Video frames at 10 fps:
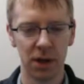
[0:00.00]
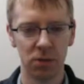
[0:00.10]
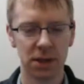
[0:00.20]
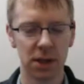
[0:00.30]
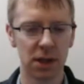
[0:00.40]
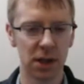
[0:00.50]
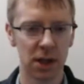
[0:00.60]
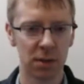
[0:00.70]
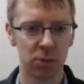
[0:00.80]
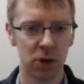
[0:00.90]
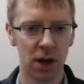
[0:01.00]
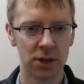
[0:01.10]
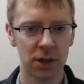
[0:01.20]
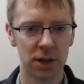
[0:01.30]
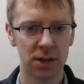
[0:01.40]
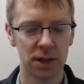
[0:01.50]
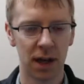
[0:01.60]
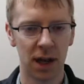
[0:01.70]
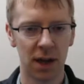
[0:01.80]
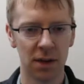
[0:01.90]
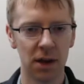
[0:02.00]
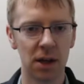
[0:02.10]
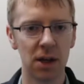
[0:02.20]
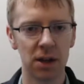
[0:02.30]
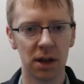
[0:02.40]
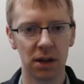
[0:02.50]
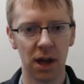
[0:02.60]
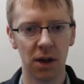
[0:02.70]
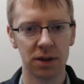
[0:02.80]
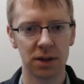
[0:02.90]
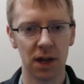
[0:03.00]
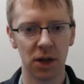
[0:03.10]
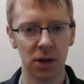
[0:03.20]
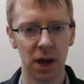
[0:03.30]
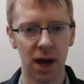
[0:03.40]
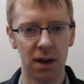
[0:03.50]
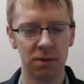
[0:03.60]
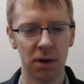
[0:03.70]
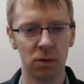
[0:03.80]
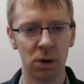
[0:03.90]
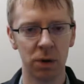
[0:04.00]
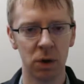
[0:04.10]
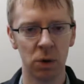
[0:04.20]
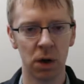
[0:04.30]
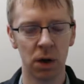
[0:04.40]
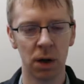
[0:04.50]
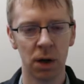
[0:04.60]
LinkedIn and GitHub projects, and the key thing there is that you'll have a reviewer